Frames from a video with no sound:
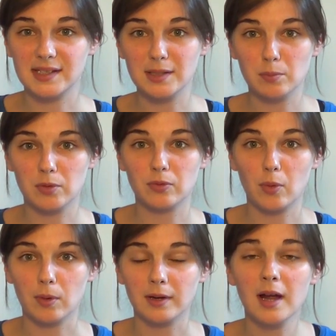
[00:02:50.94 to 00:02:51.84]
seen
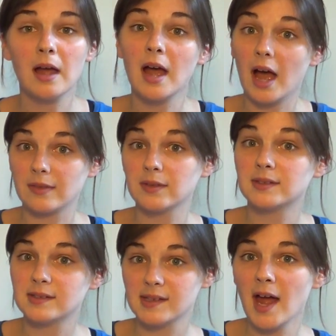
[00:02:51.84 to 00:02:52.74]
before. The
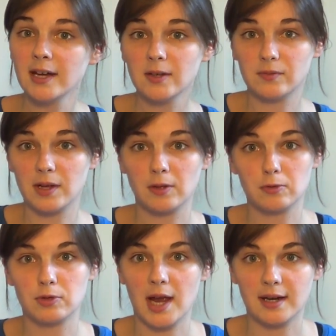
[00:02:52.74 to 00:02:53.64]
design of
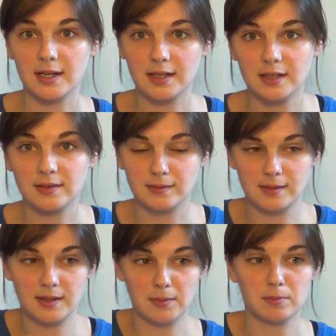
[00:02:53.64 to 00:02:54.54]
Yellow Jacket
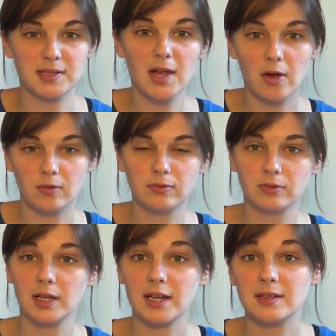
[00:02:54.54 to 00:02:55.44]

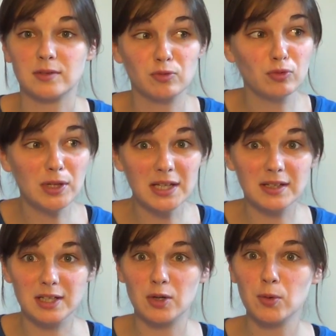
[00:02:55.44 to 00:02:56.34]
himself is
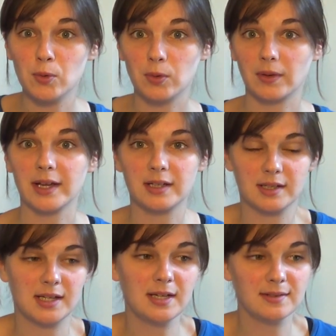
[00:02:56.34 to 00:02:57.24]
really cool, like,
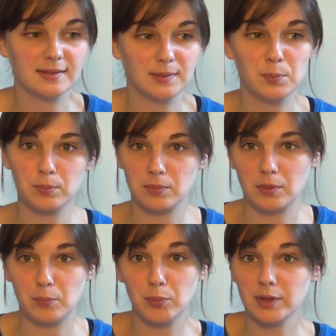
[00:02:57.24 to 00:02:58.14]
he is
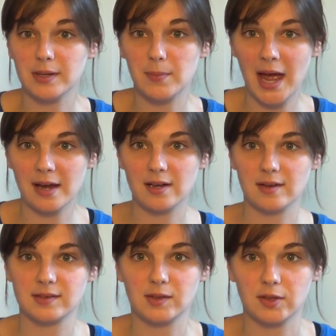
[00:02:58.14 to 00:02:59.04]
pretty
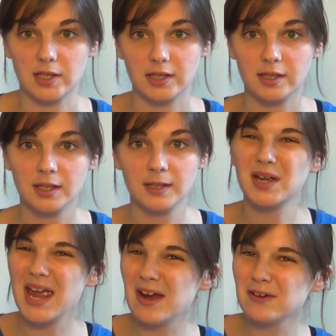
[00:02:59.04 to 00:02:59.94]
badass looking.
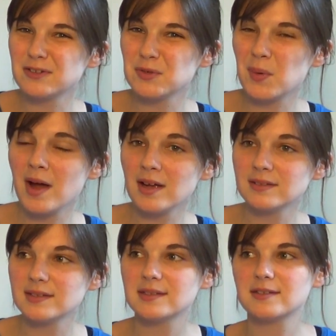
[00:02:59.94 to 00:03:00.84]
But character
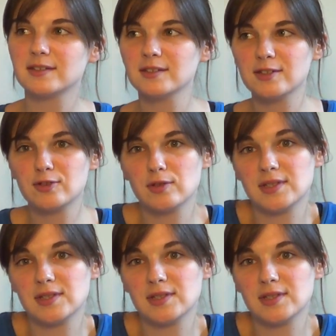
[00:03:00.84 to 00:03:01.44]
wise, it's